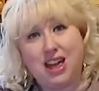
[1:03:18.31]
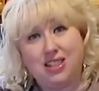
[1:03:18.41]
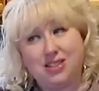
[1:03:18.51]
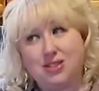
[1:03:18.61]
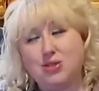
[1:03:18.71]

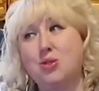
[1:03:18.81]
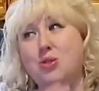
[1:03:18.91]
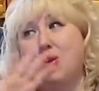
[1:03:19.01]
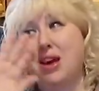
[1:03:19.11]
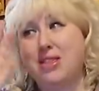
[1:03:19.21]
at the
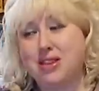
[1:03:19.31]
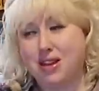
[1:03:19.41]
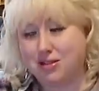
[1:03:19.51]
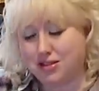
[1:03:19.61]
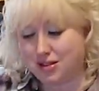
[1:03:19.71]
school and
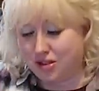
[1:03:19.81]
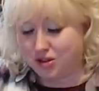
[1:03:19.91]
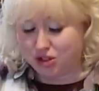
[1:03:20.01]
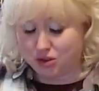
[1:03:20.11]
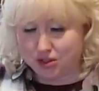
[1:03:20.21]
then the
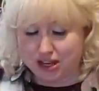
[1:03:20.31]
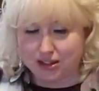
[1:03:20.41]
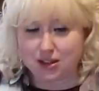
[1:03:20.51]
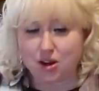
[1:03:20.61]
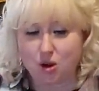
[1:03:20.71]
other two
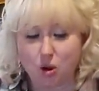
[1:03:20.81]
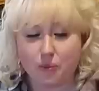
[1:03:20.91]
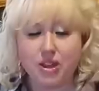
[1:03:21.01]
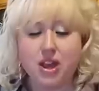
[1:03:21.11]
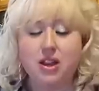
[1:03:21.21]
days at
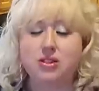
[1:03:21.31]
home.